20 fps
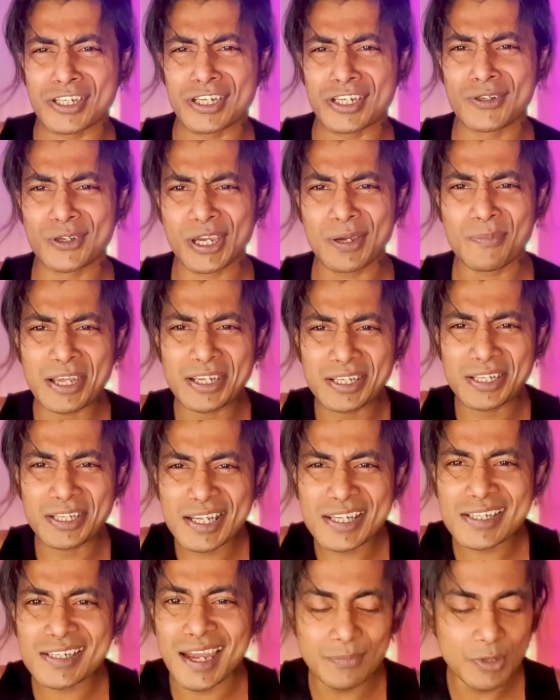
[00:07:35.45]
Okay, by this
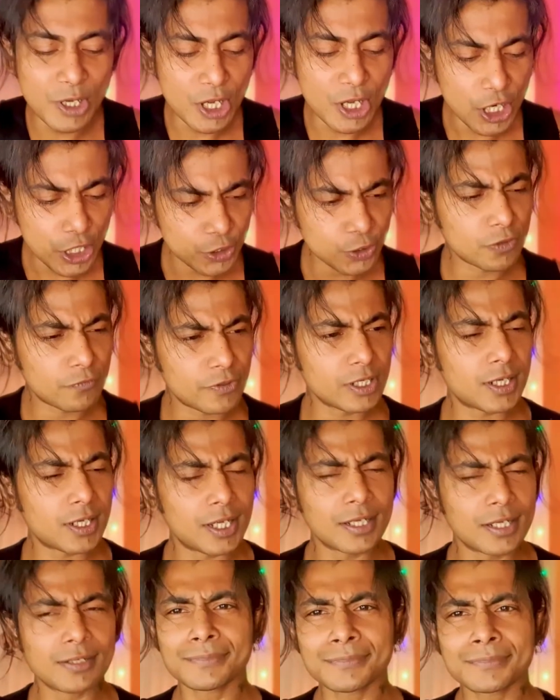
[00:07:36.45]
time you'll feel like
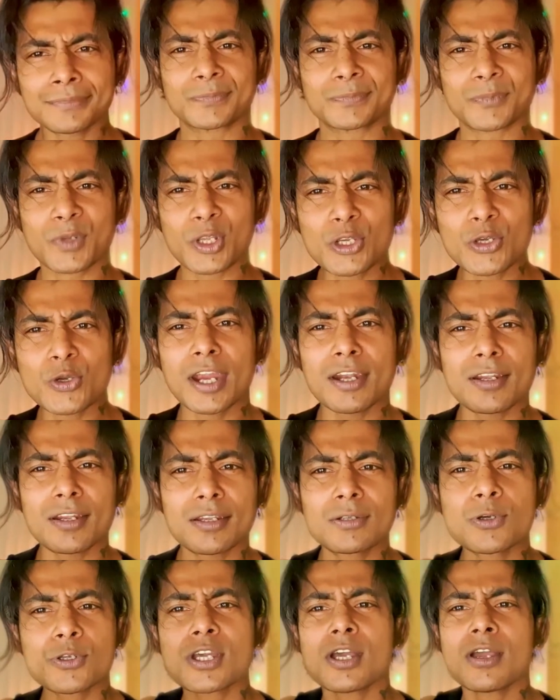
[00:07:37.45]
you get
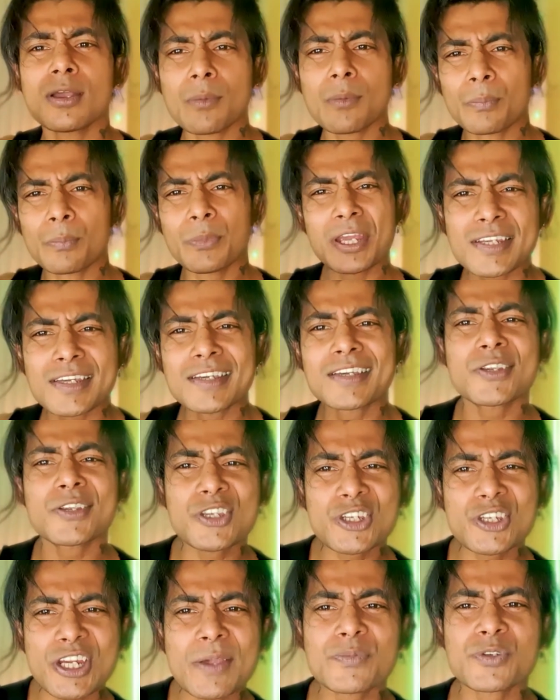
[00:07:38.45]
those basic
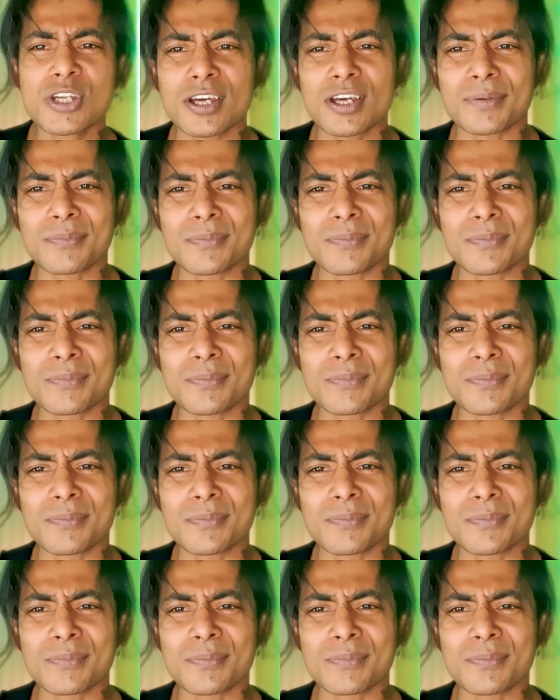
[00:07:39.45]
steps done.